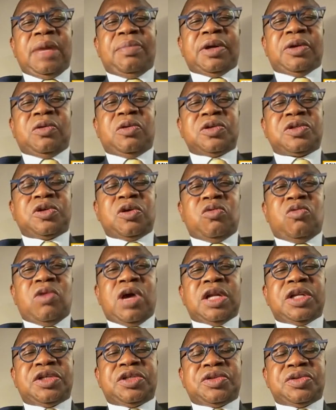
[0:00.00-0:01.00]
but also
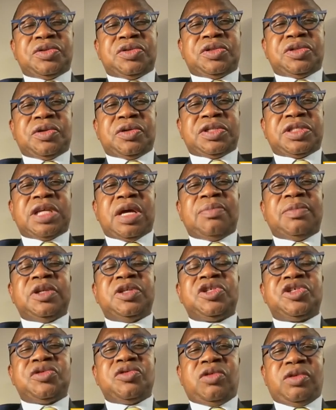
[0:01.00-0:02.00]
want to source some
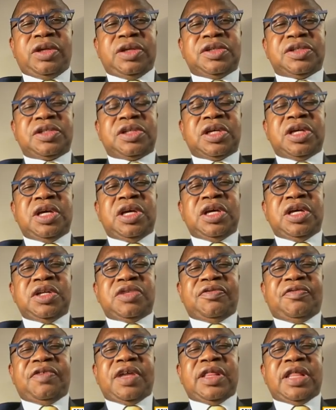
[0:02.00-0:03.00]
insurance
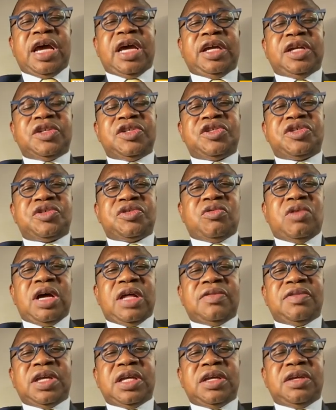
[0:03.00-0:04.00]
to further
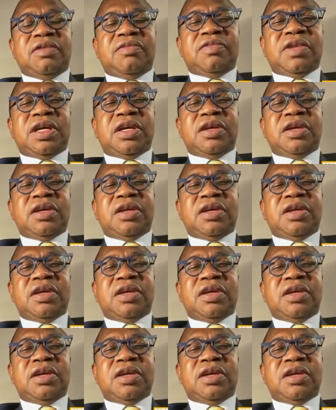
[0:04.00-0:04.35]
ensure the